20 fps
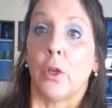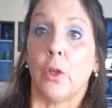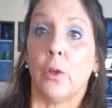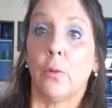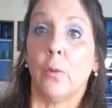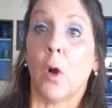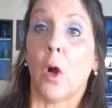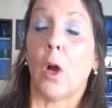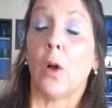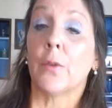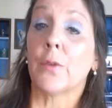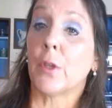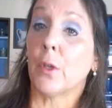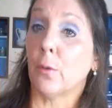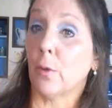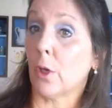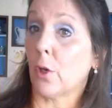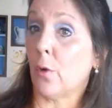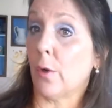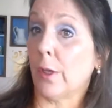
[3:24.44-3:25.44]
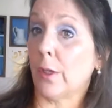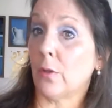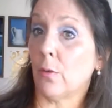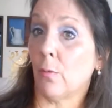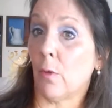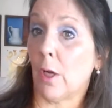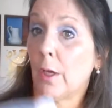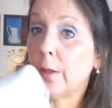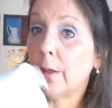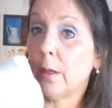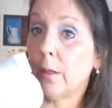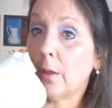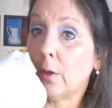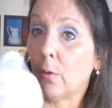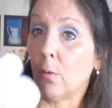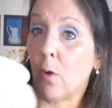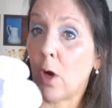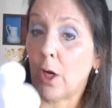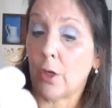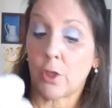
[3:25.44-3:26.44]
You also are going to want
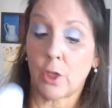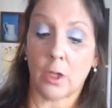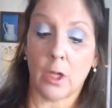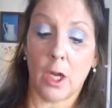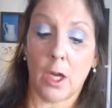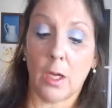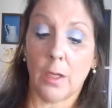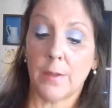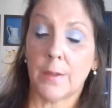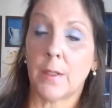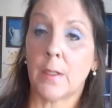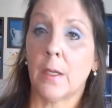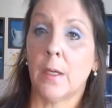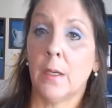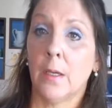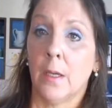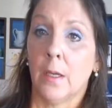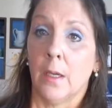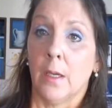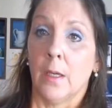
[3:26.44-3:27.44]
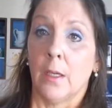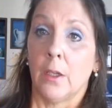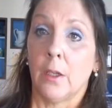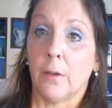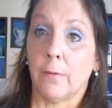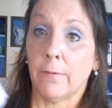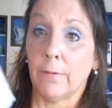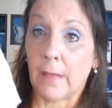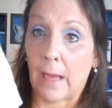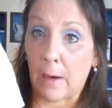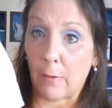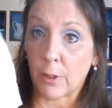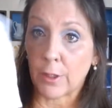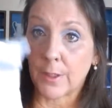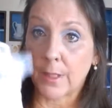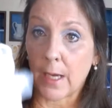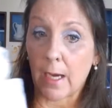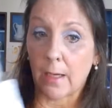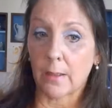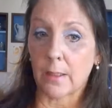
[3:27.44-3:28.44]
your washcloths, your flour
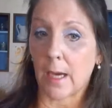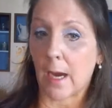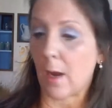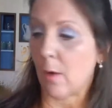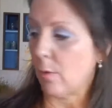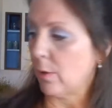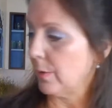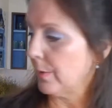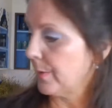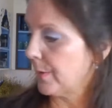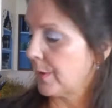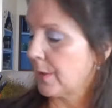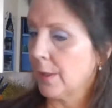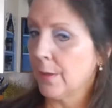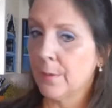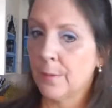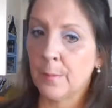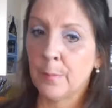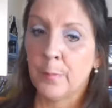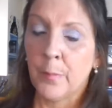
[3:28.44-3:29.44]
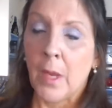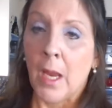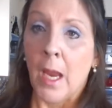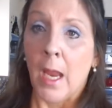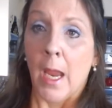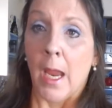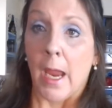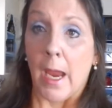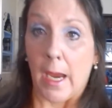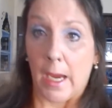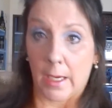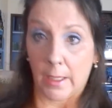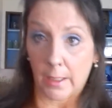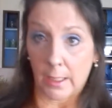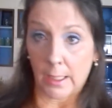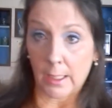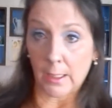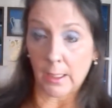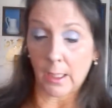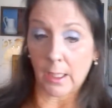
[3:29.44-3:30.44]
sack towels, and
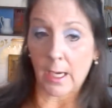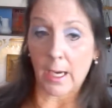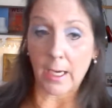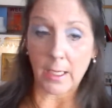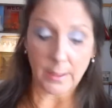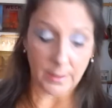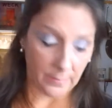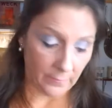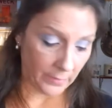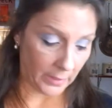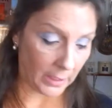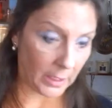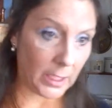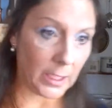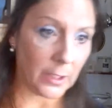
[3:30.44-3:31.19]
in the case of the